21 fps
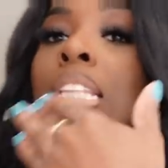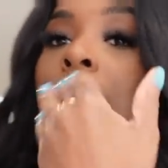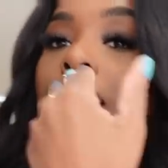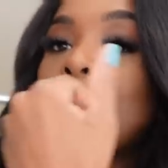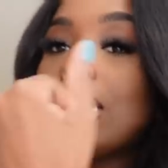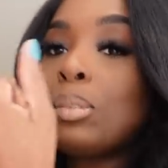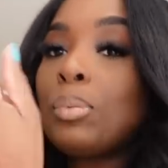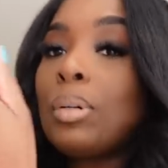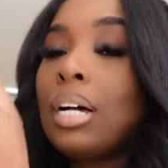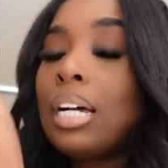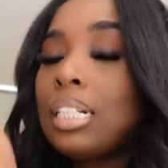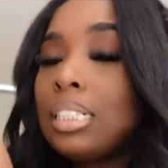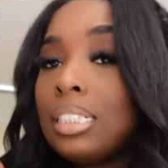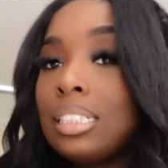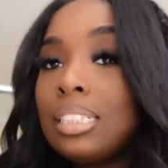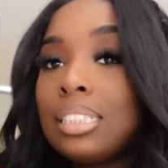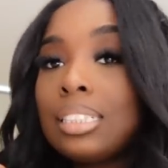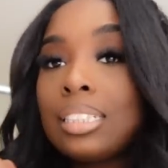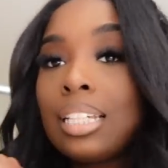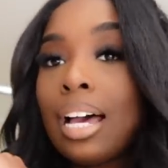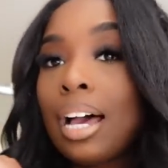This watch
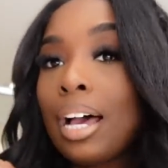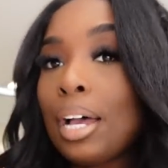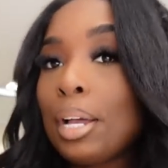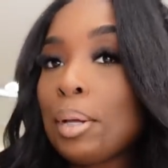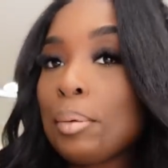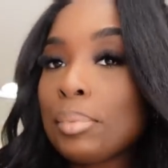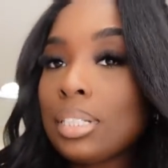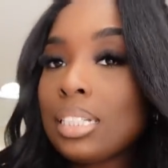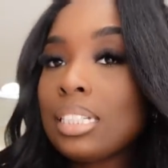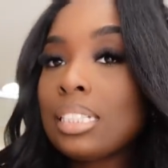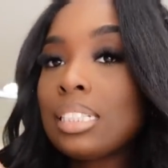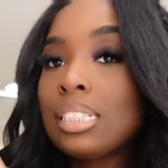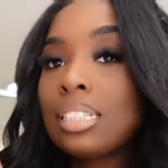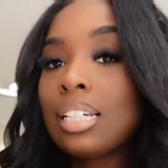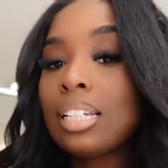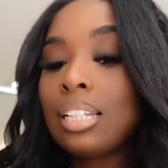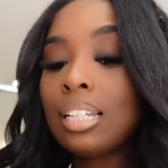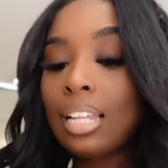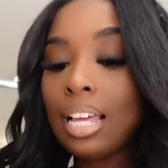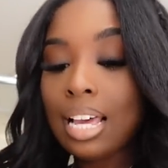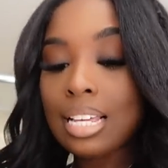is timeless,
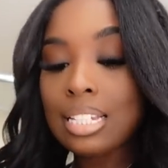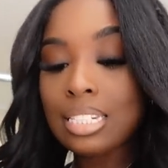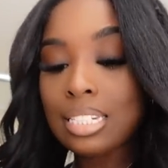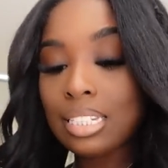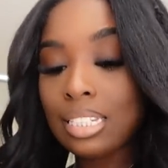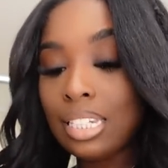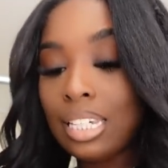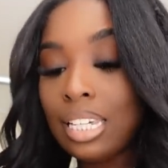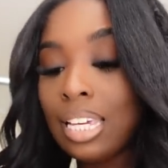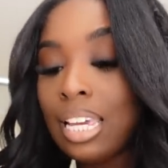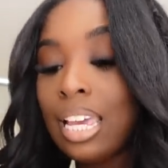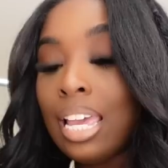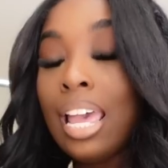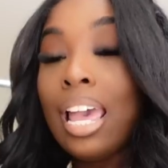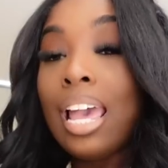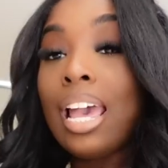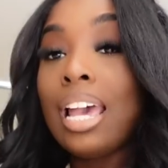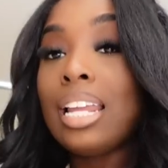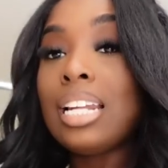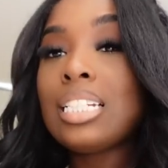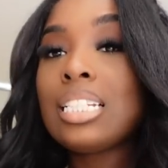classy,
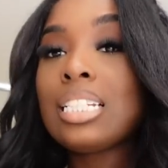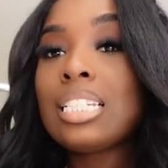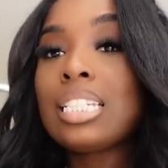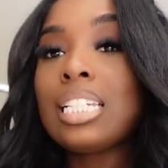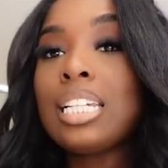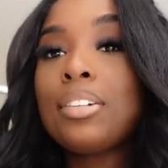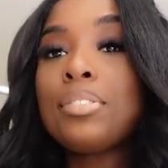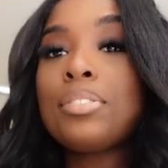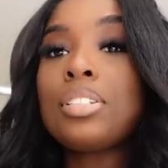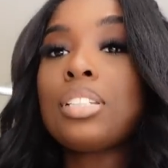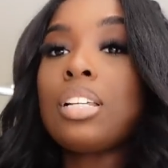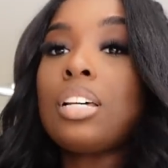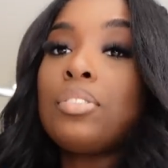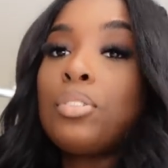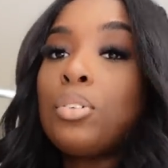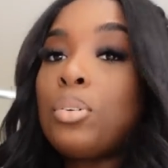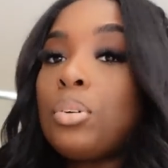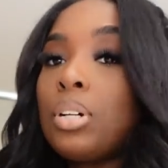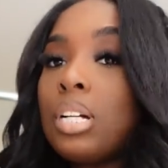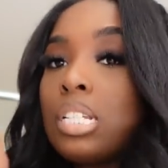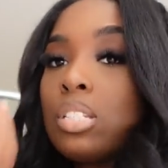and it just gives,
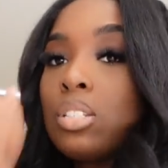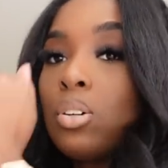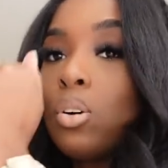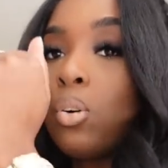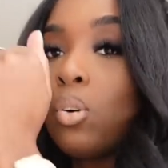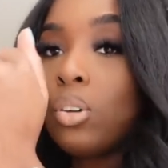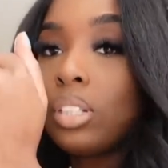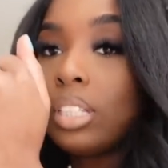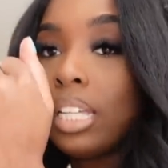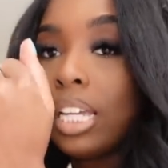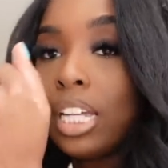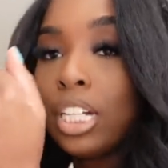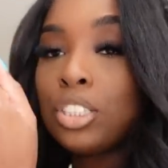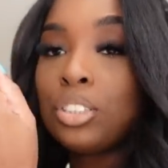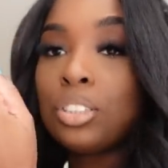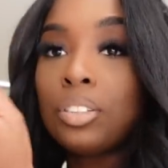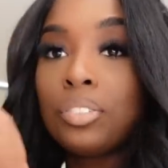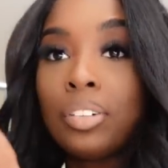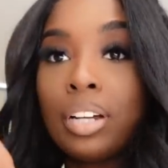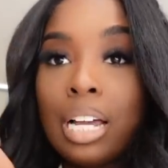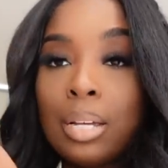of course, all the
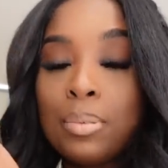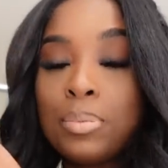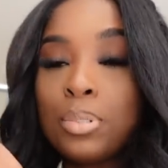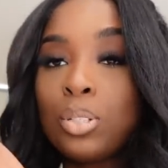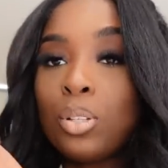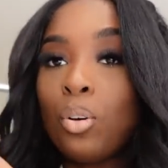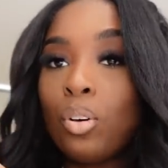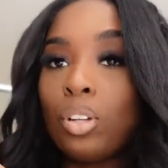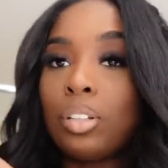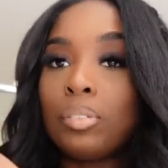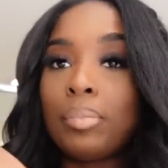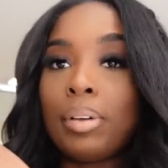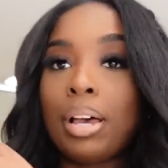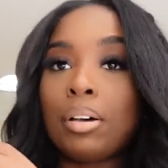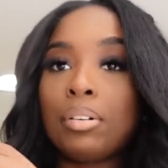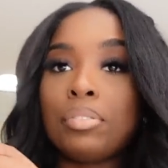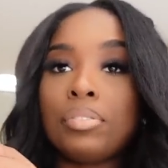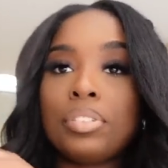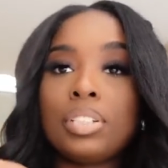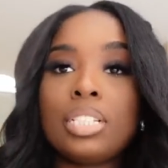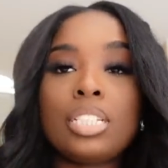extra vibes to all of my
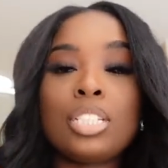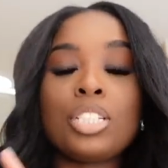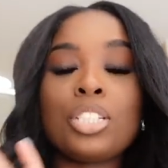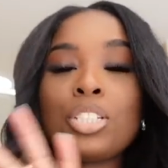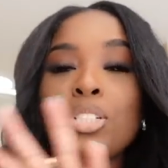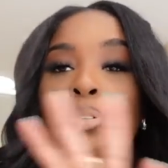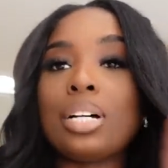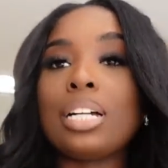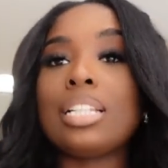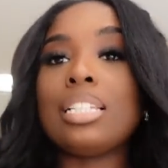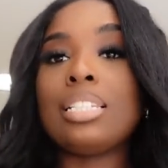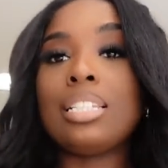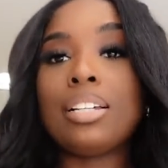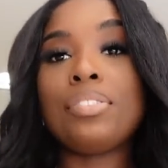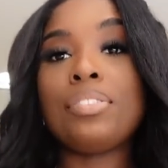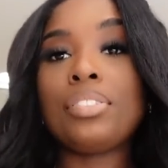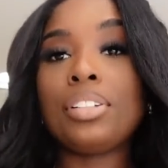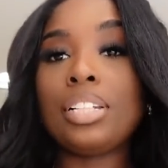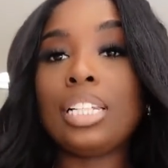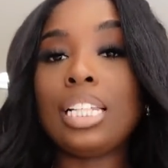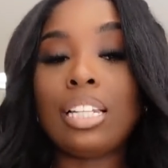outfits. So I
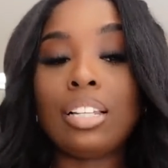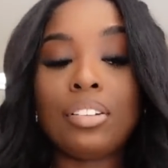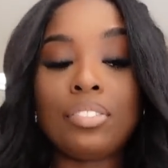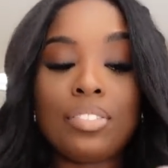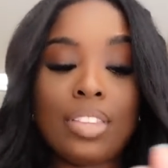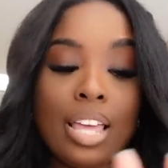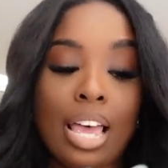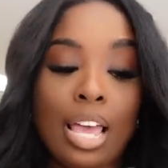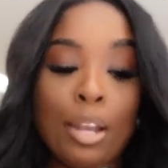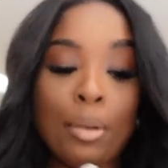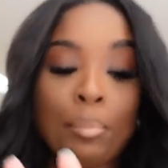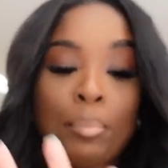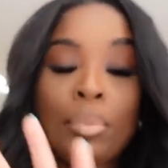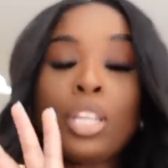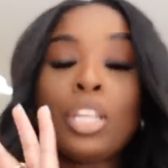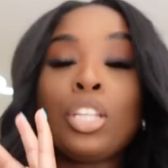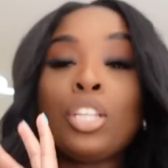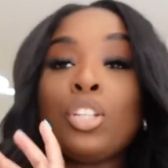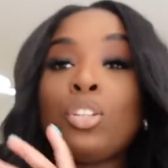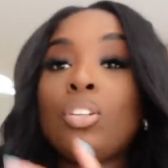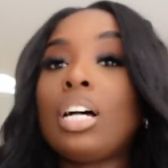definitely love
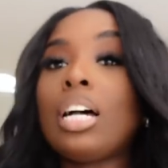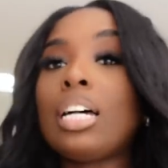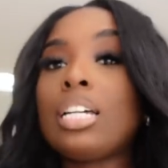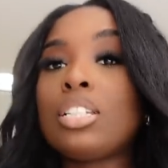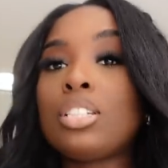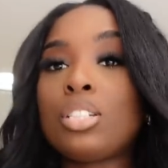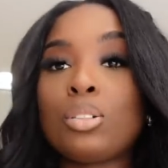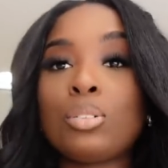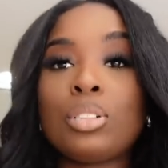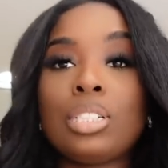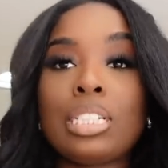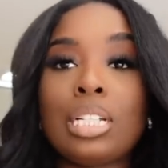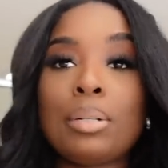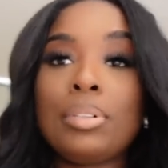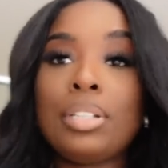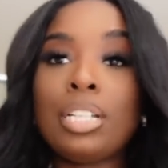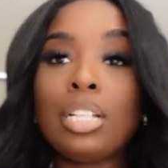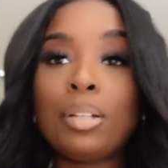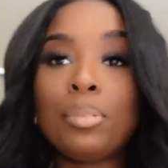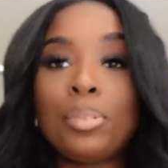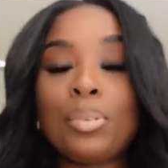that. You guys know
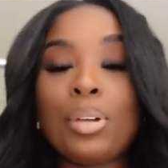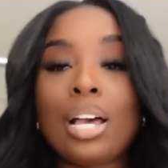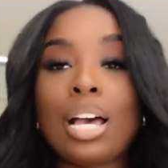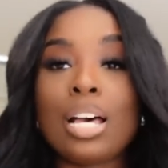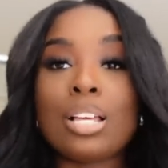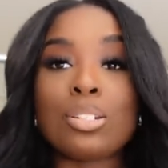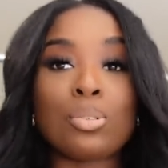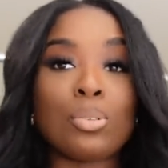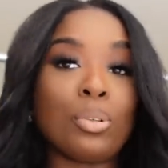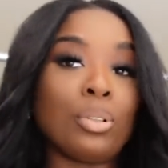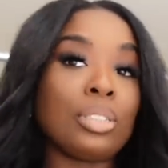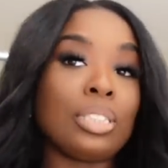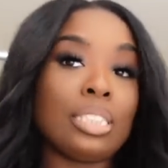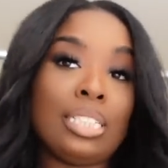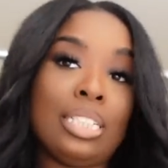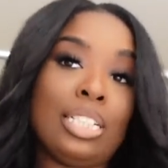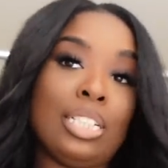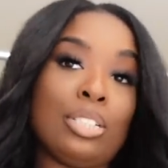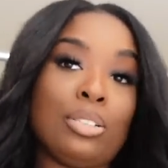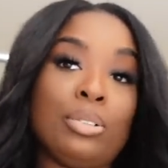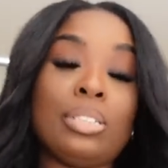JBW has all the
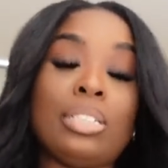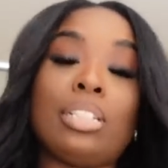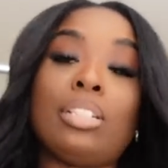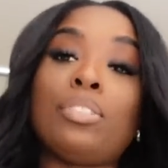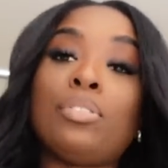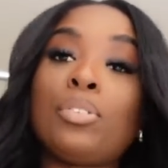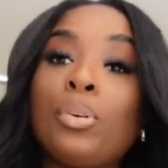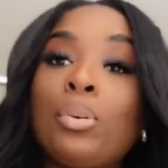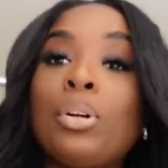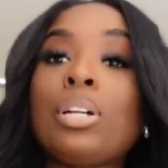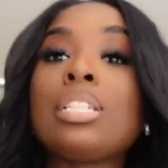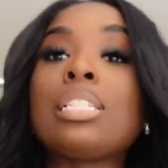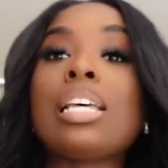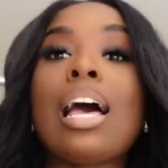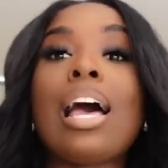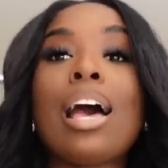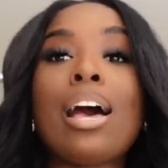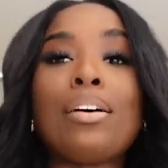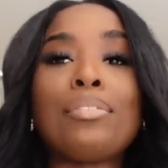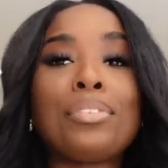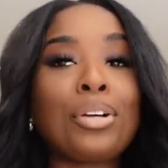deals, and of course, I
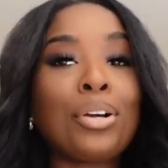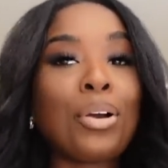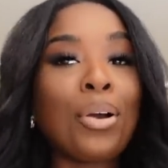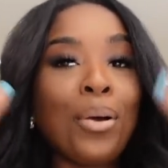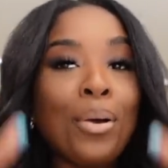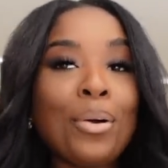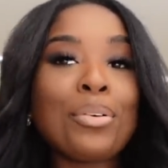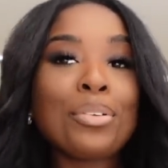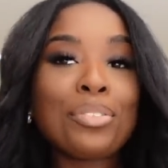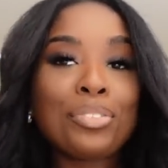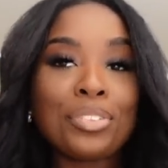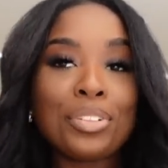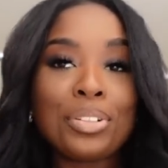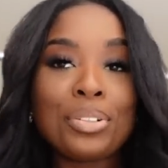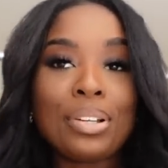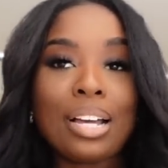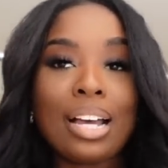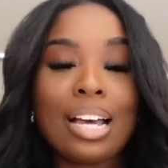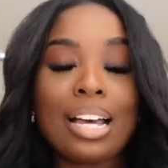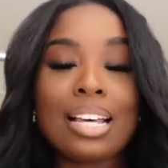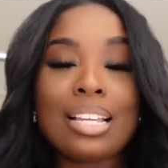have a code for
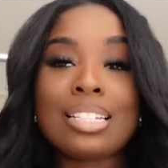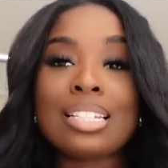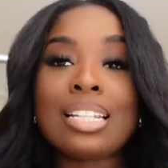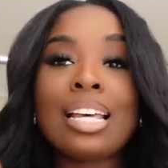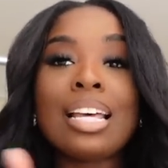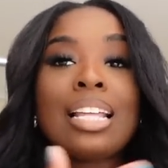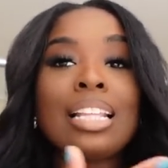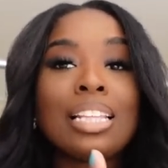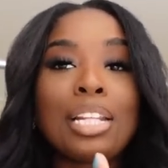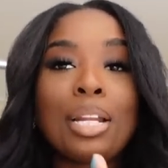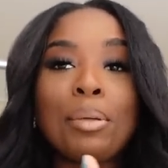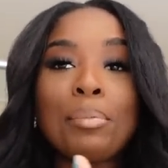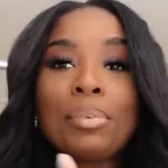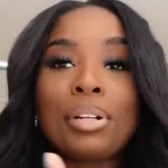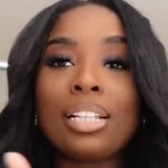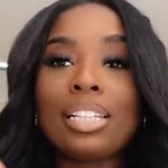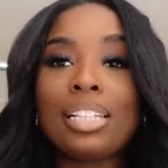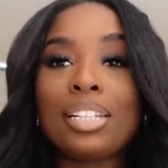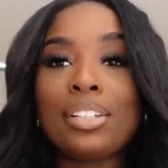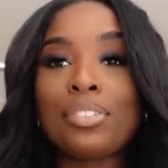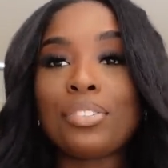you guys that I'm
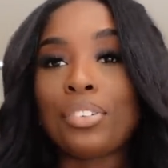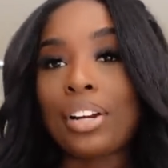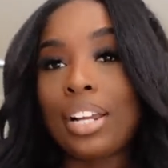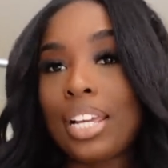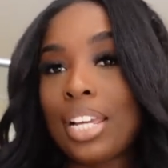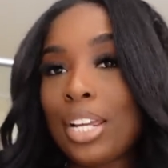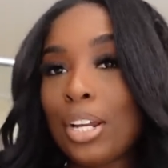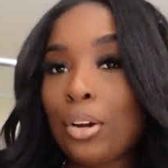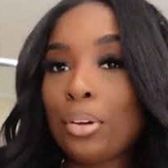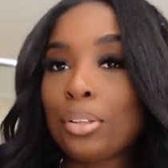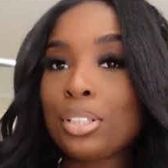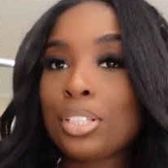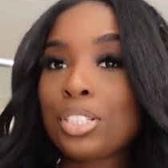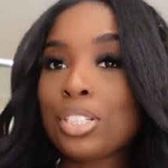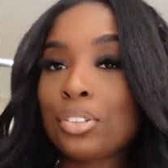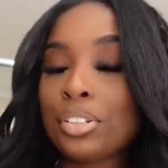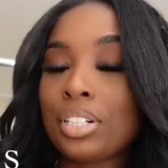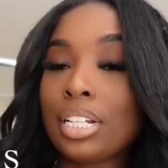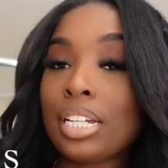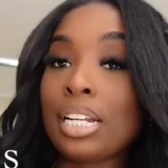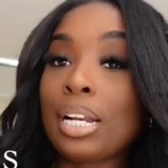gonna leave right here on the
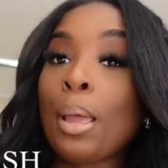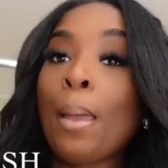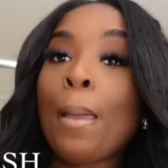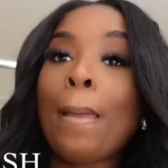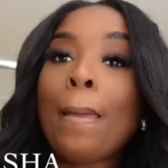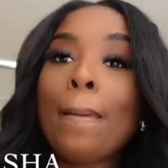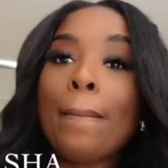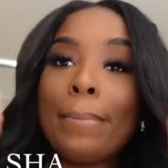screen.